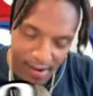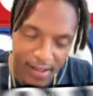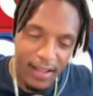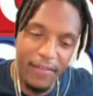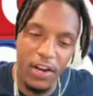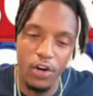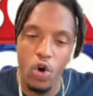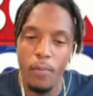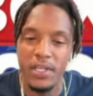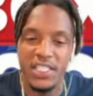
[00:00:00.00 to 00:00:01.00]
If you don't know
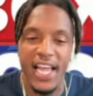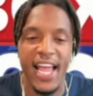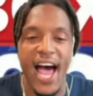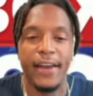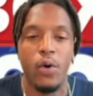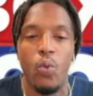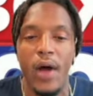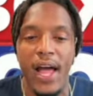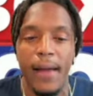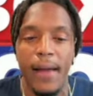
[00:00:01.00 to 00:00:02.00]
who Miss Jayana
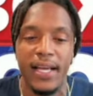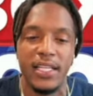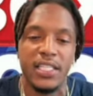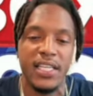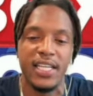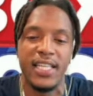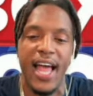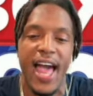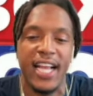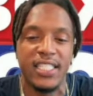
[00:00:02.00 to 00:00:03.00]
Webb is, she is
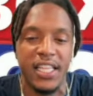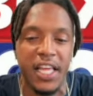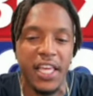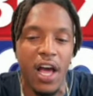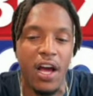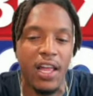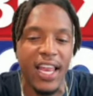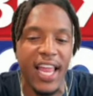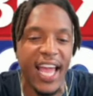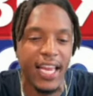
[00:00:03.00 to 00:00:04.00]
actually the young
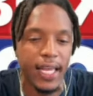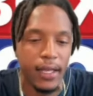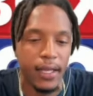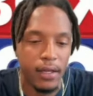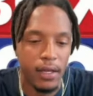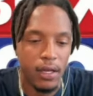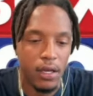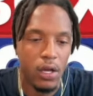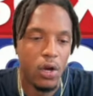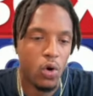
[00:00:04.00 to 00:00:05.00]
lady
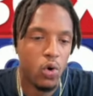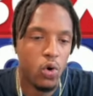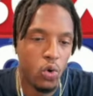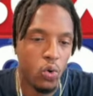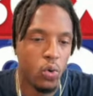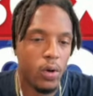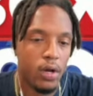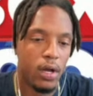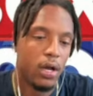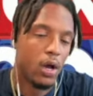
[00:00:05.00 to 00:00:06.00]
who
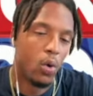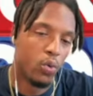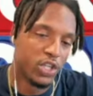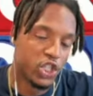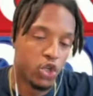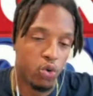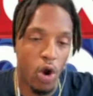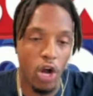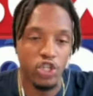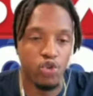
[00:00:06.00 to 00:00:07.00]
was
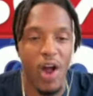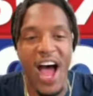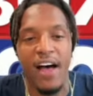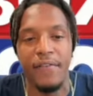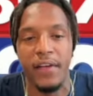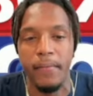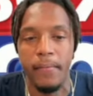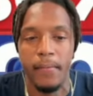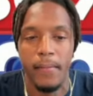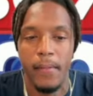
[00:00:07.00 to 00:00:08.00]
drunk driving,
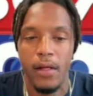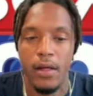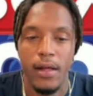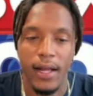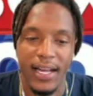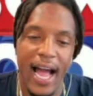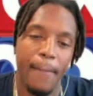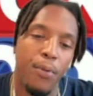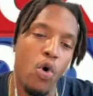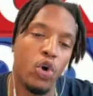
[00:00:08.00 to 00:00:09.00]
got
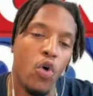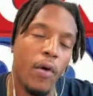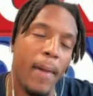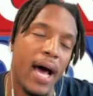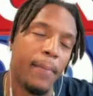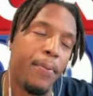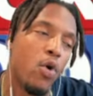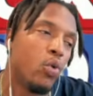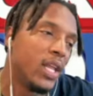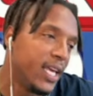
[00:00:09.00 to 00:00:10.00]
pulled over by the
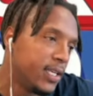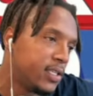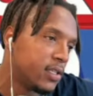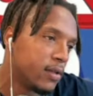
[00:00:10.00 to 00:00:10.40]
police.